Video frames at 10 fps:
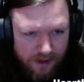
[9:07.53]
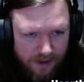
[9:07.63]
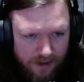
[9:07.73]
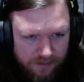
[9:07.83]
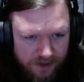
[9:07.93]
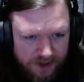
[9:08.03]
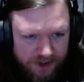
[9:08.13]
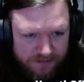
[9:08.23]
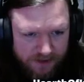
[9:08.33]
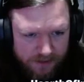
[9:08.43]
Upgrade
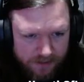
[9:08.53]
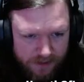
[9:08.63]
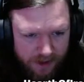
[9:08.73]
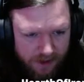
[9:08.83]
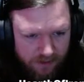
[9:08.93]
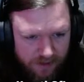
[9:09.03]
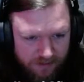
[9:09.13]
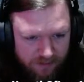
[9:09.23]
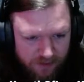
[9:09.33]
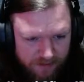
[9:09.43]
ships, they're already
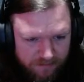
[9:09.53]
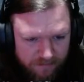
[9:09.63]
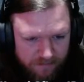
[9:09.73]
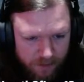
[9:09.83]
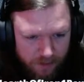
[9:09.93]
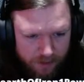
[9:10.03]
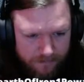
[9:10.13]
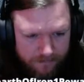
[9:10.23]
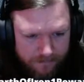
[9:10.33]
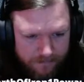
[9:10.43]
pretty modern.
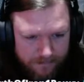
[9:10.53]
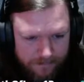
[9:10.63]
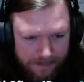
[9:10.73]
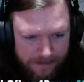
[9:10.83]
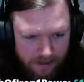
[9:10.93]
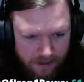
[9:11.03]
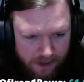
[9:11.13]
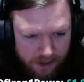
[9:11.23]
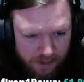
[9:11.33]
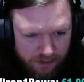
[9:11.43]

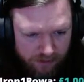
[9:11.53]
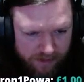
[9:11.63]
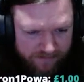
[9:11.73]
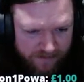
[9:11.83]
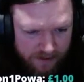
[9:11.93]
I don't want to refit